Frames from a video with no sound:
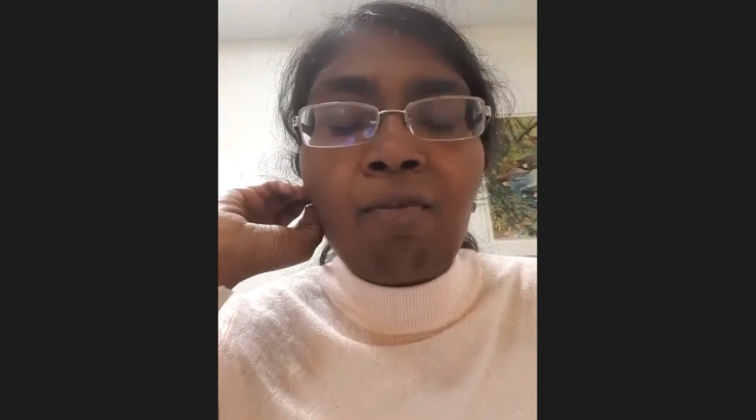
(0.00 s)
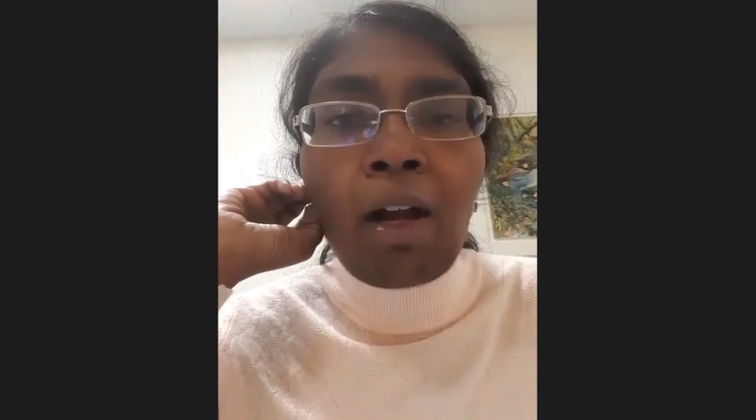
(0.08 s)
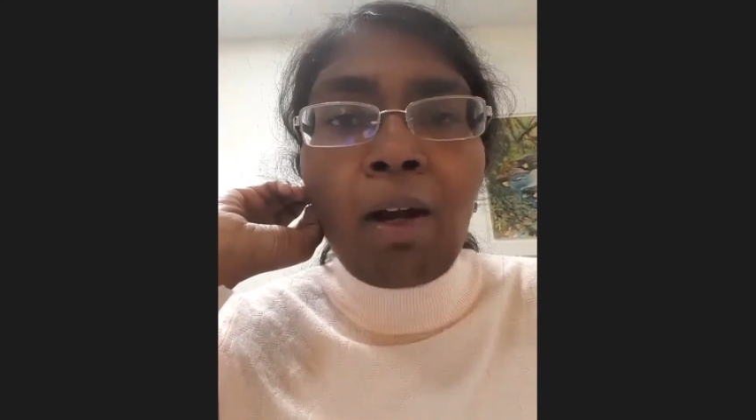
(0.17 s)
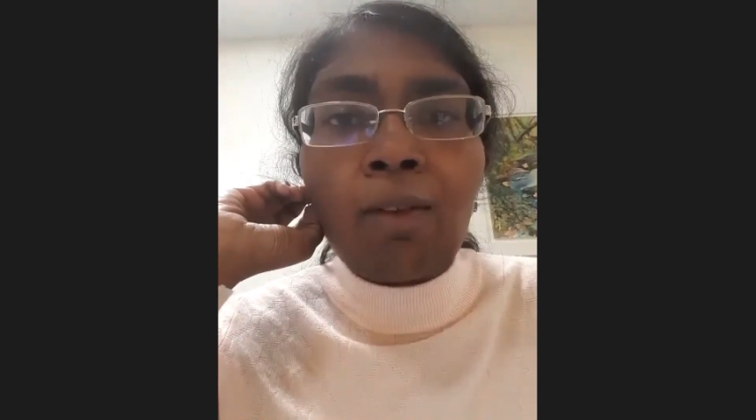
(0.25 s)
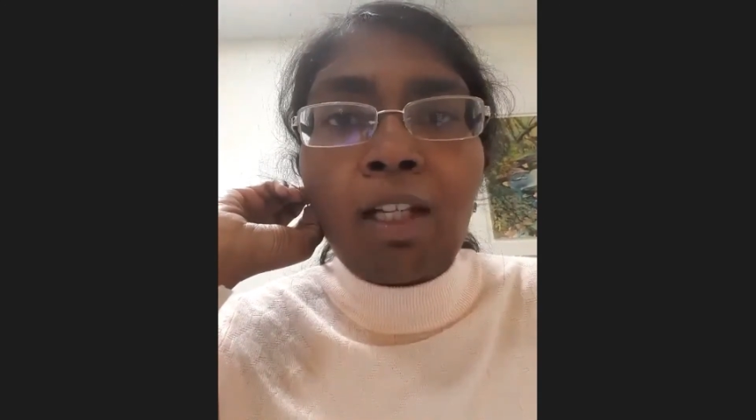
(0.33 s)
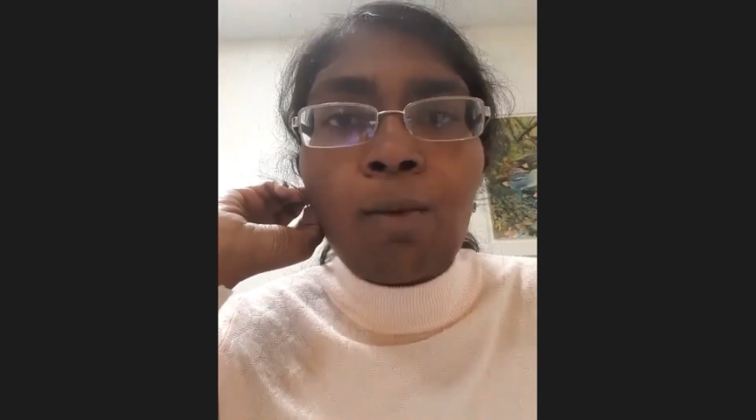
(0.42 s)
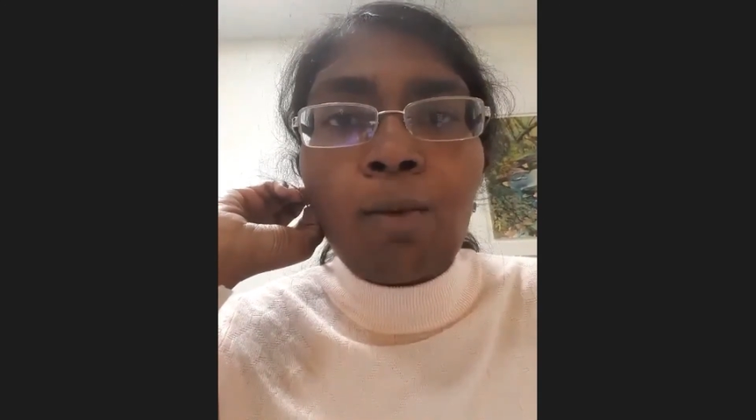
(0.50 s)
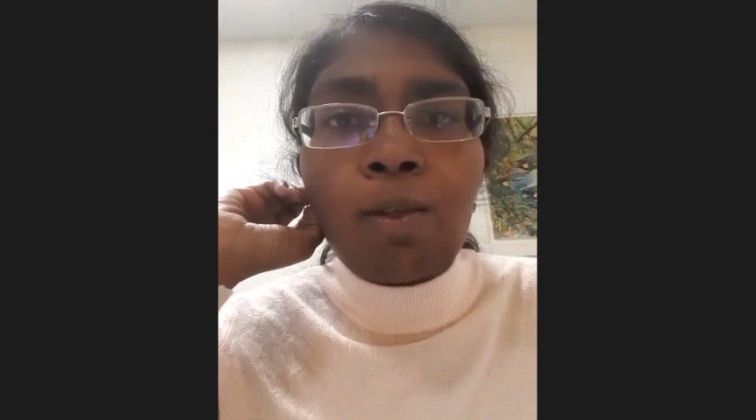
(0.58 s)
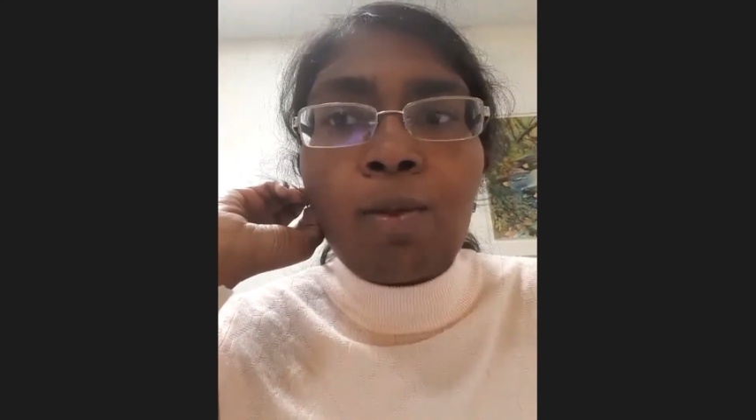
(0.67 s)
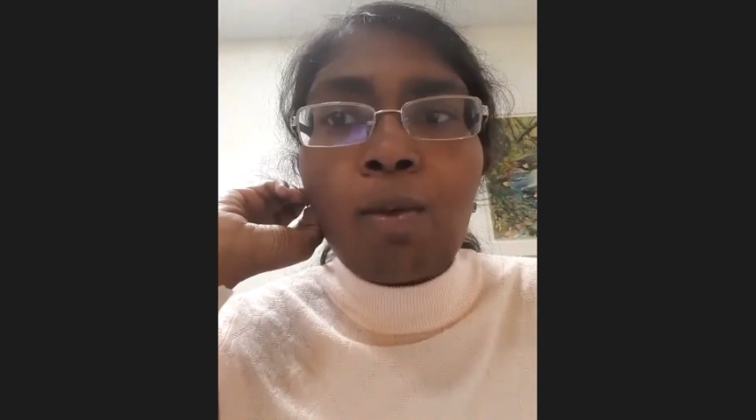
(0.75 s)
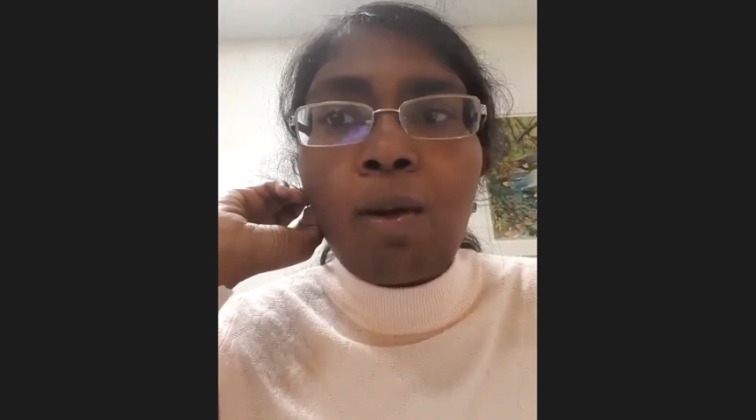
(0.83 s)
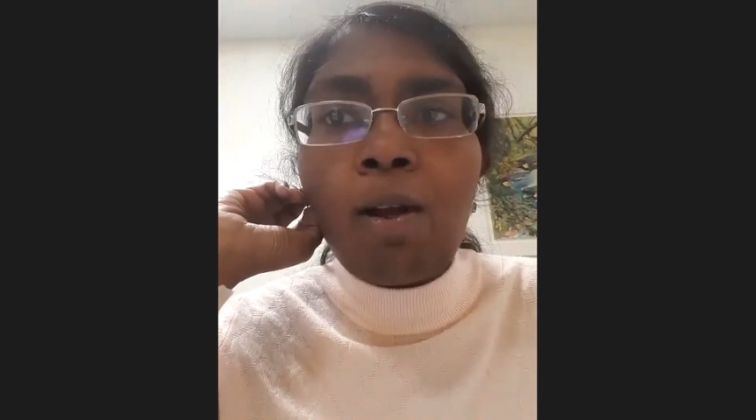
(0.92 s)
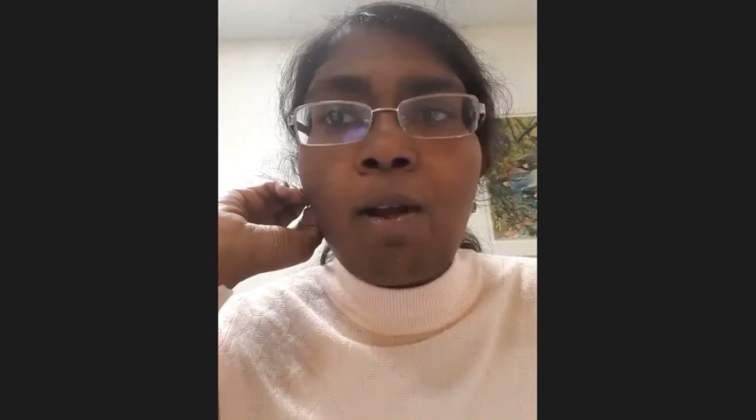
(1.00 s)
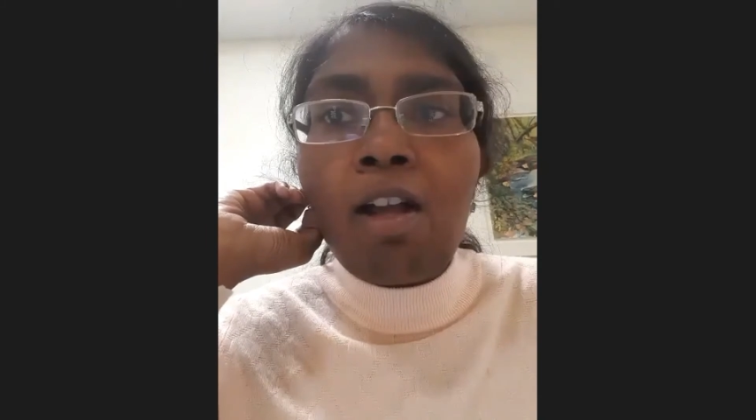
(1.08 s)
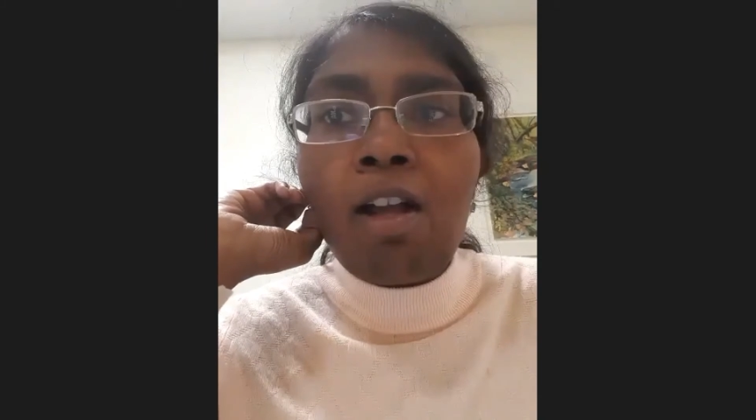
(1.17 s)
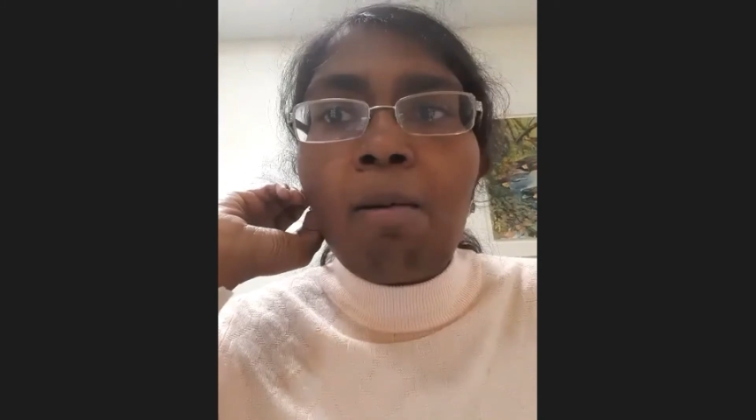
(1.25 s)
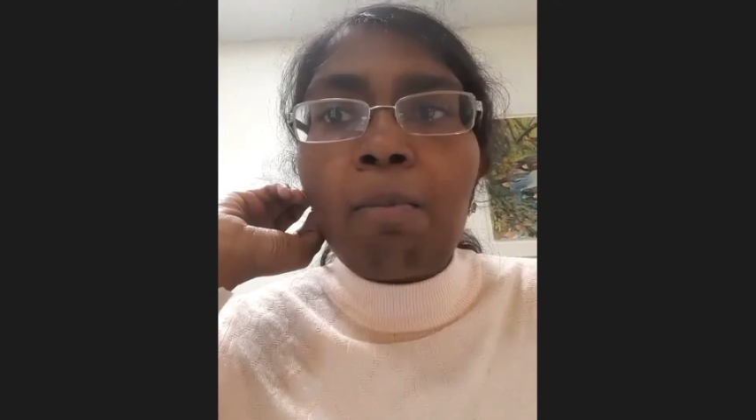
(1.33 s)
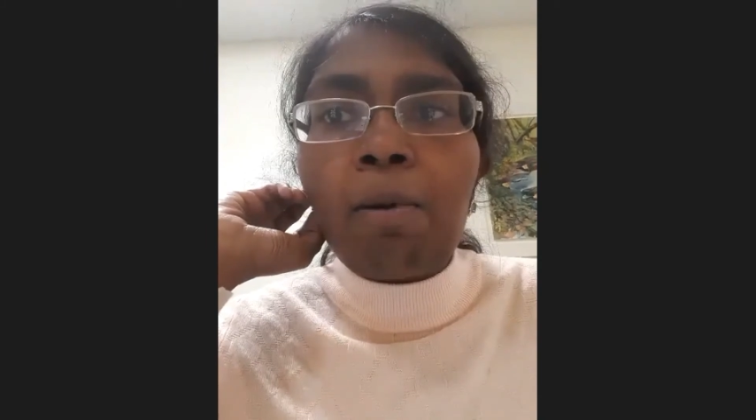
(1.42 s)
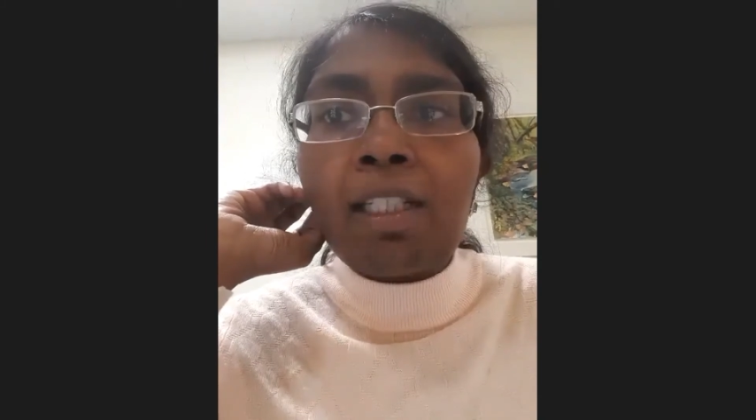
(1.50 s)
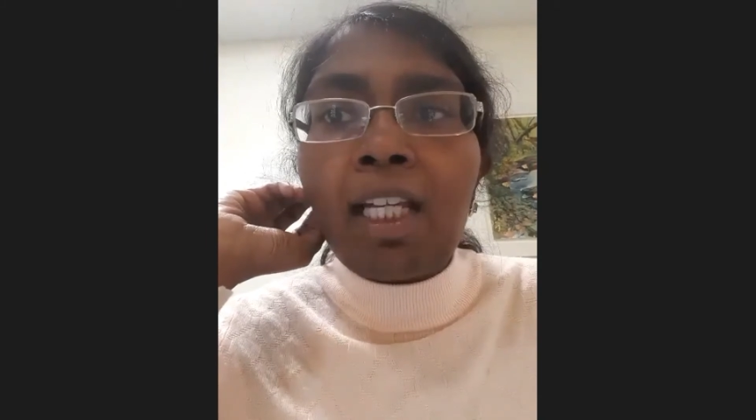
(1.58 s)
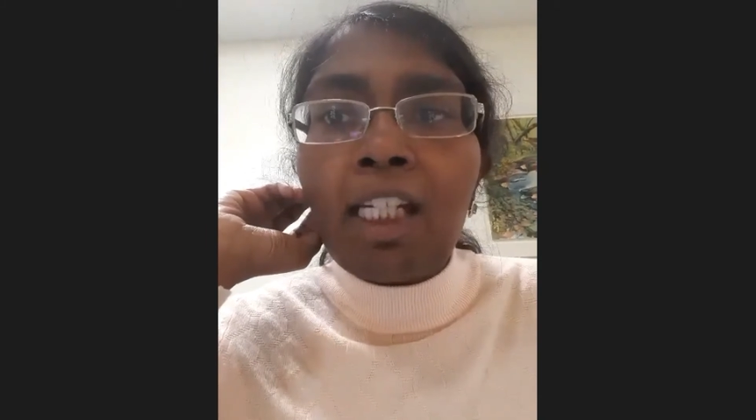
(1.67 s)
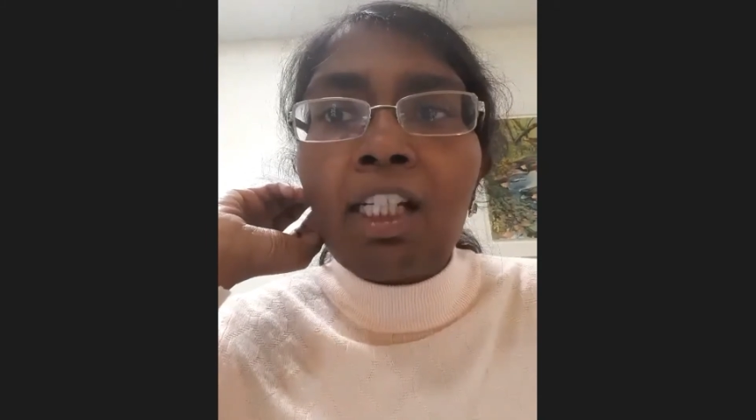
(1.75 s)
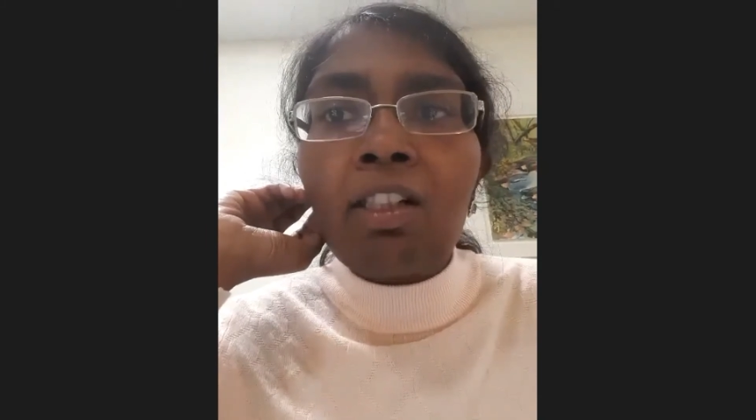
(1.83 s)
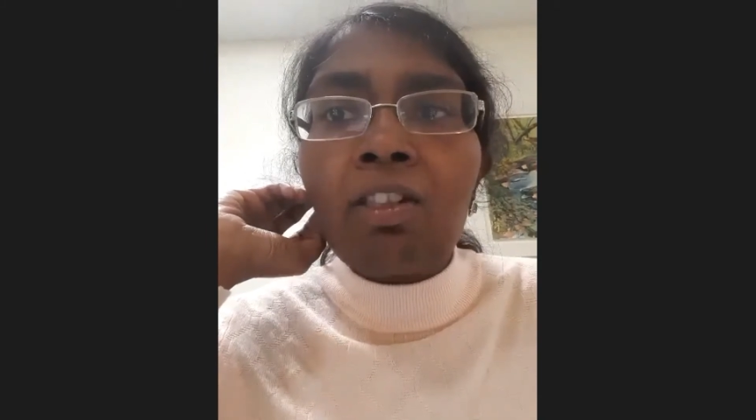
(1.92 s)
found that it was
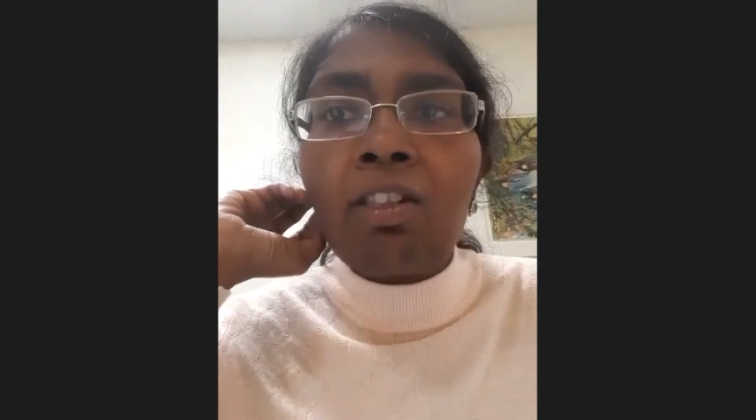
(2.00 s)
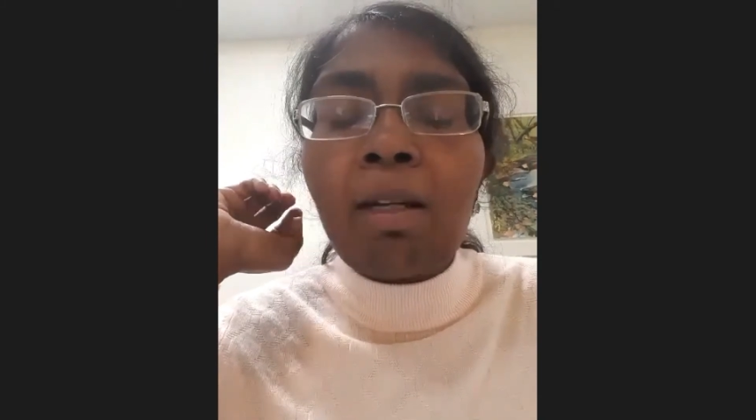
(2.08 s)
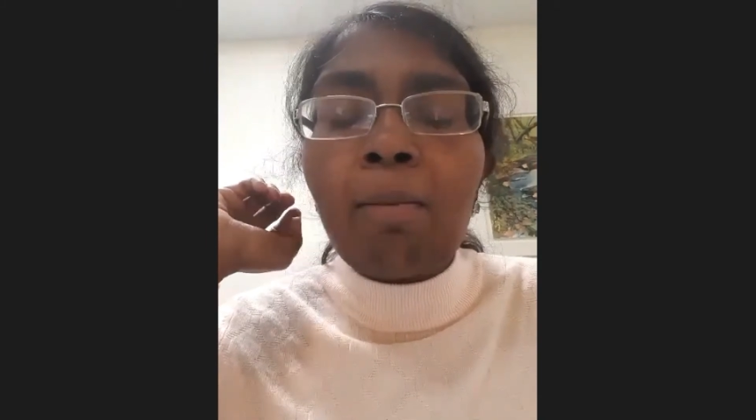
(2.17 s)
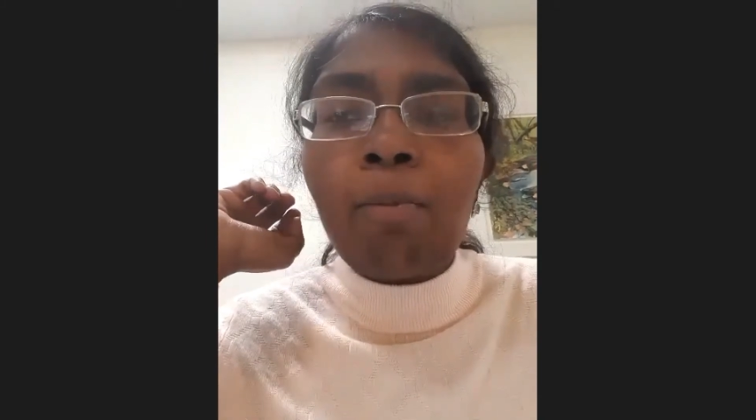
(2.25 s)
particularly